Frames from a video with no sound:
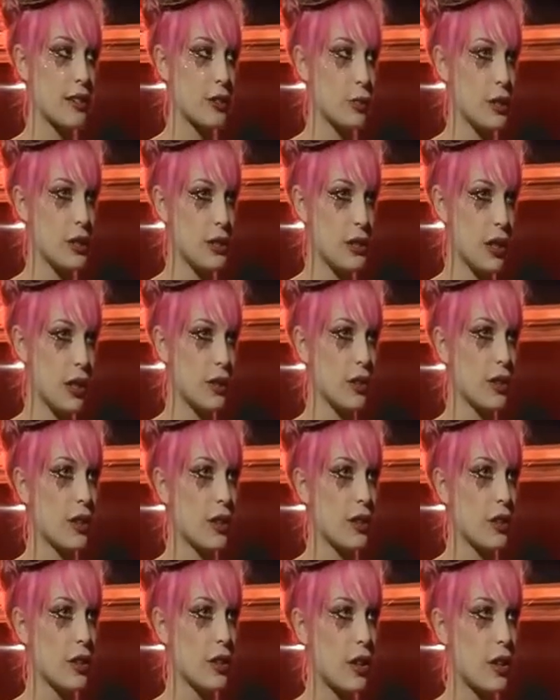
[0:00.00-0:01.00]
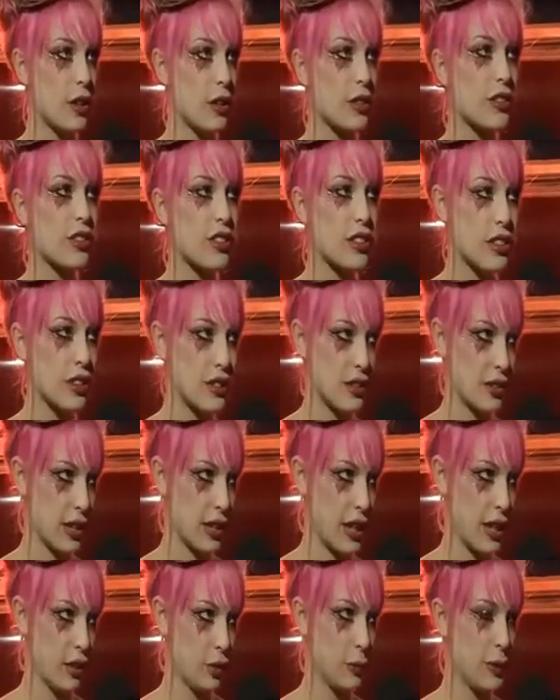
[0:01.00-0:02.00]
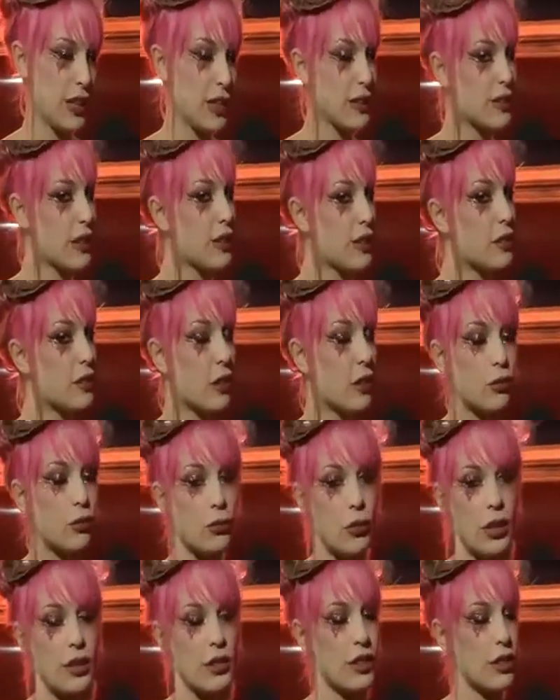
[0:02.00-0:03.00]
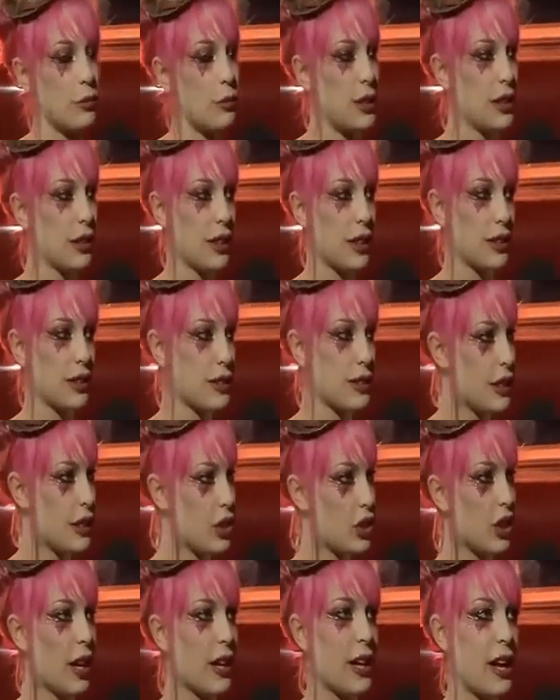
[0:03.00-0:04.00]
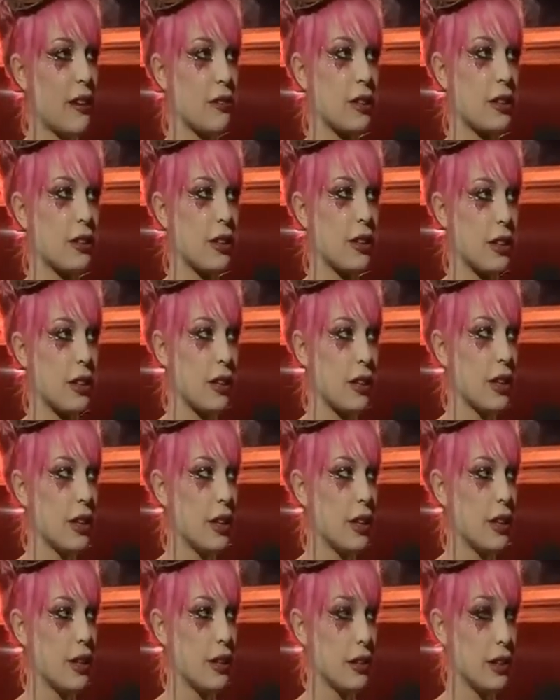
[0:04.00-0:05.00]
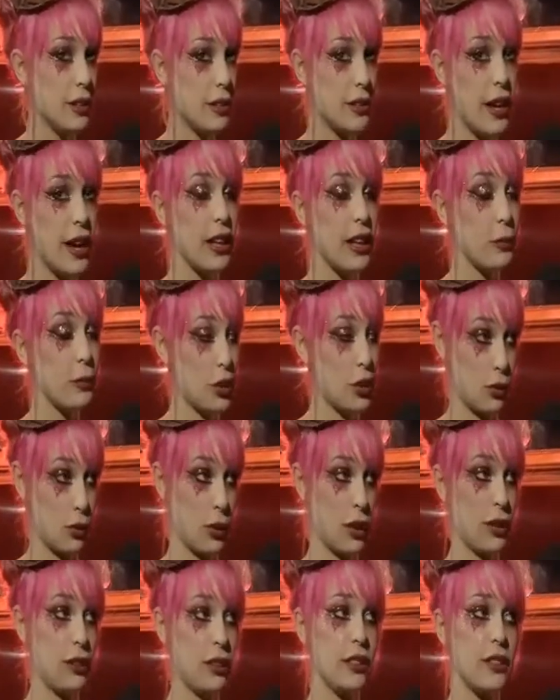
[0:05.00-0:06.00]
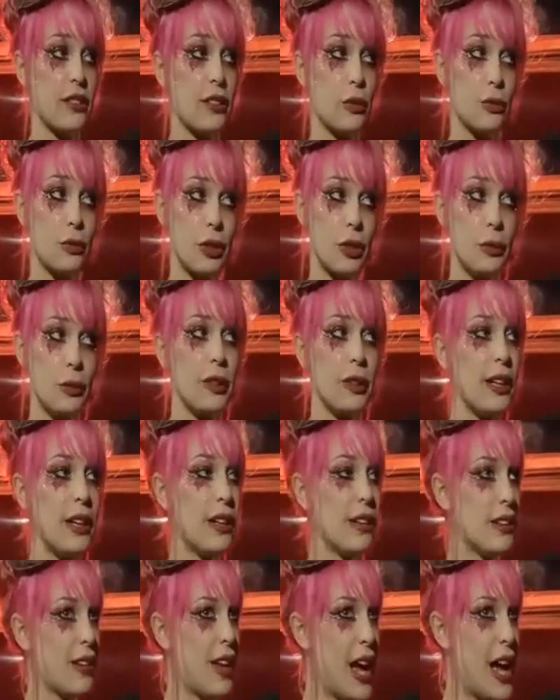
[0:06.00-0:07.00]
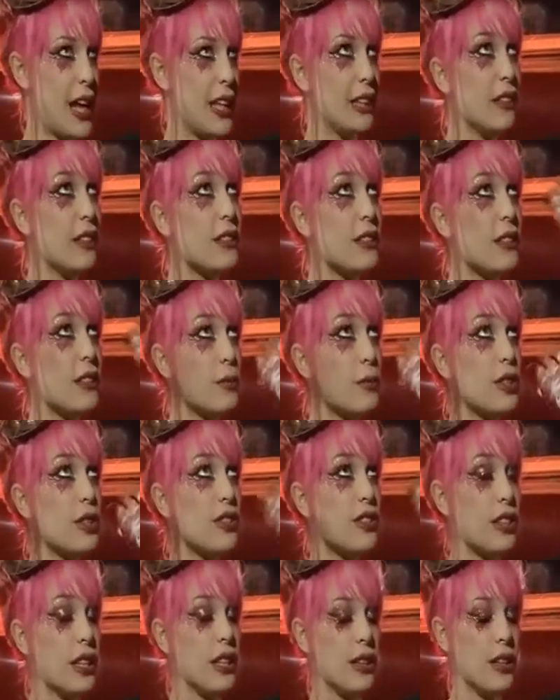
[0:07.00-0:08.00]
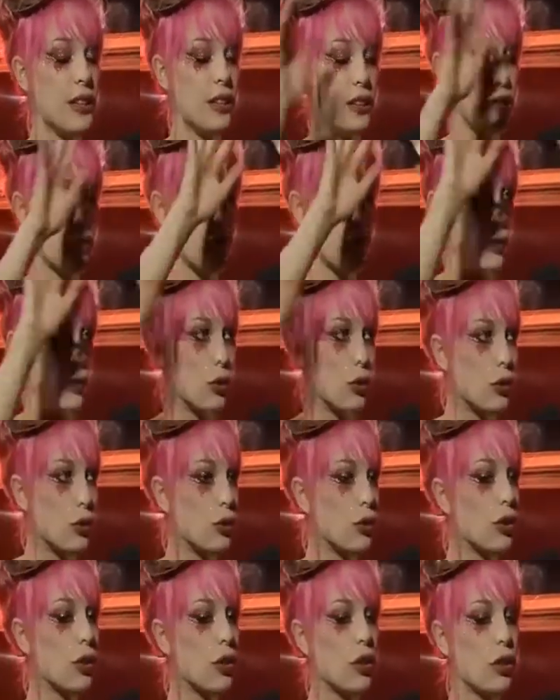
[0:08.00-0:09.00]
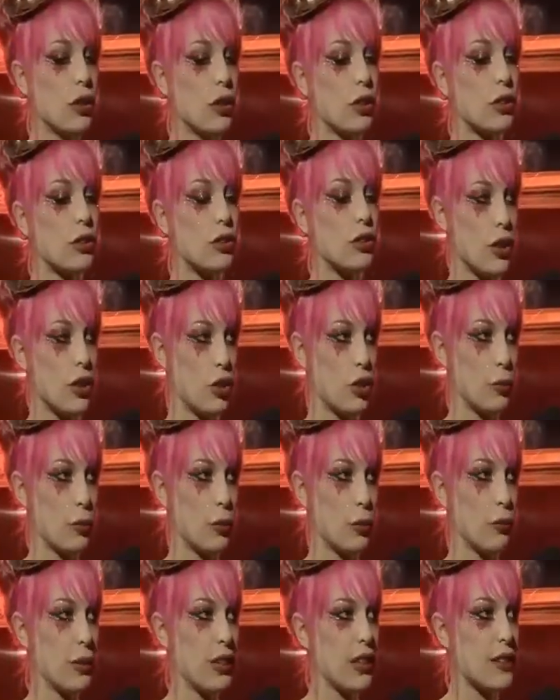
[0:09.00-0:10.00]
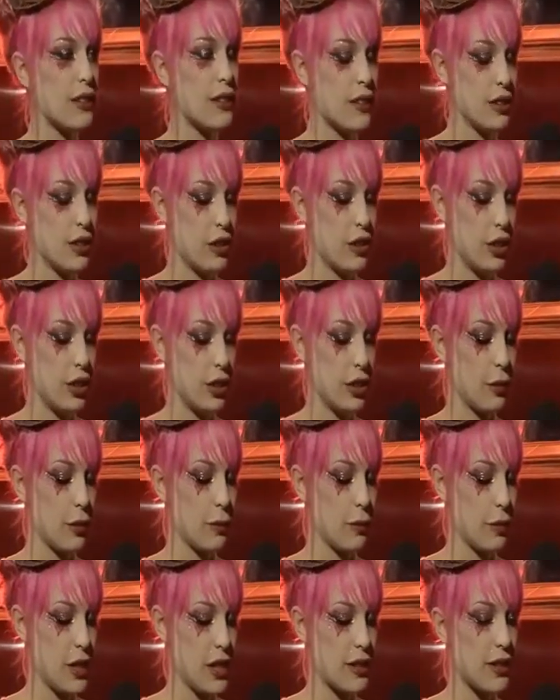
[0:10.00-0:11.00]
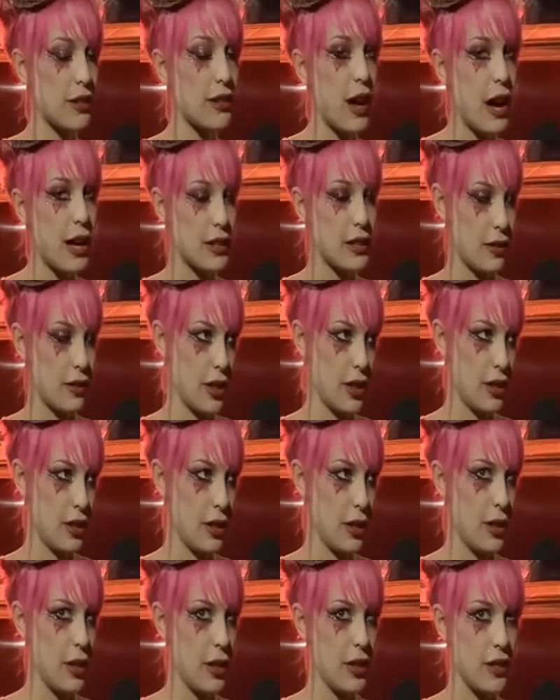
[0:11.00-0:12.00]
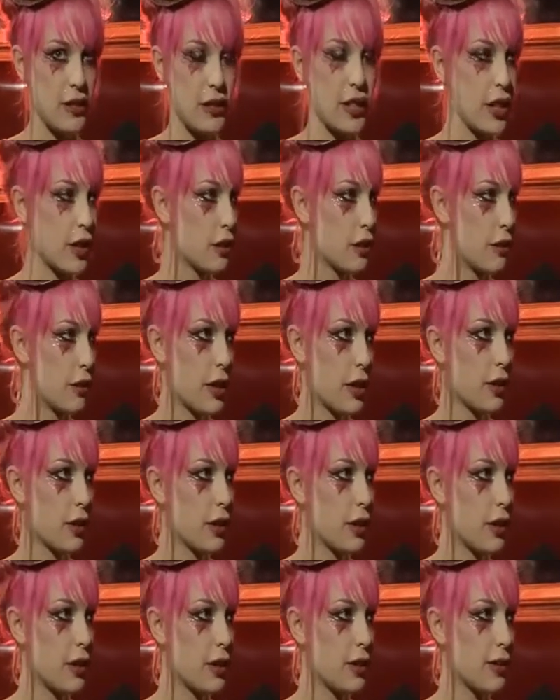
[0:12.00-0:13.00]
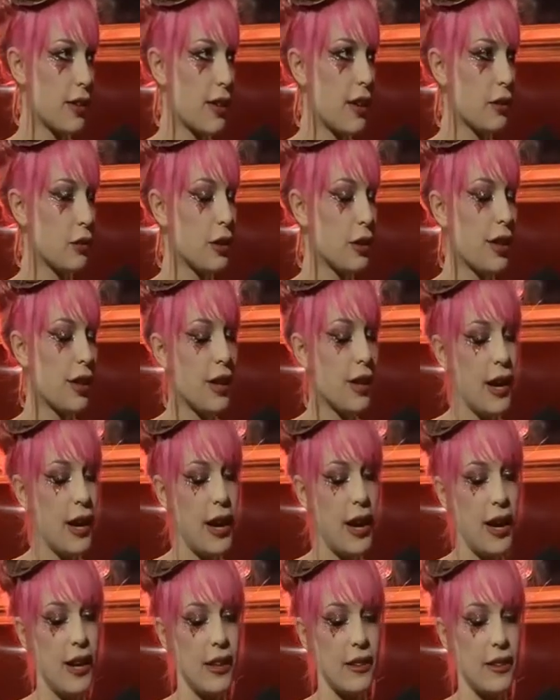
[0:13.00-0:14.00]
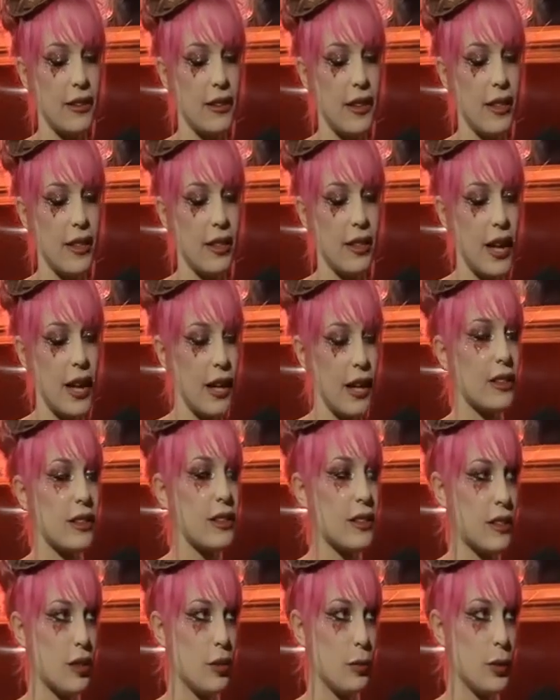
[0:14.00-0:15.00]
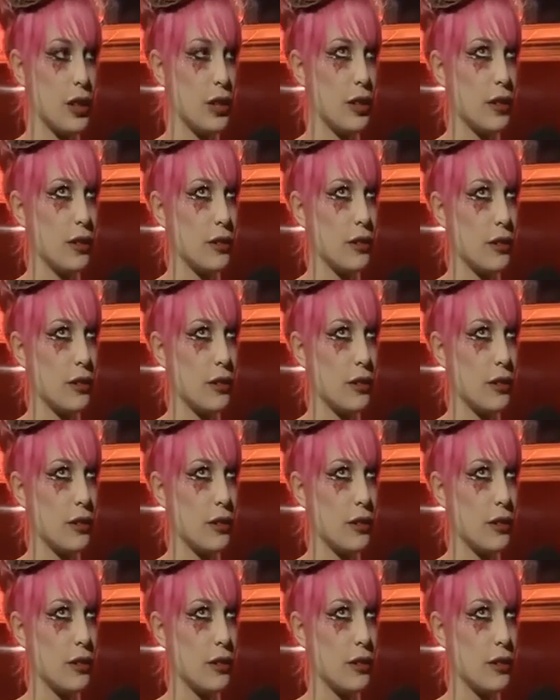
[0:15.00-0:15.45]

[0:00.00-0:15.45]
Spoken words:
to be done on a certain scale, because I don't want it to be like CGI everything. The asylum is real. It is a real place, and it needs to be seen in its full scope, because the sheer size of it is terrifying in itself, and that needs to be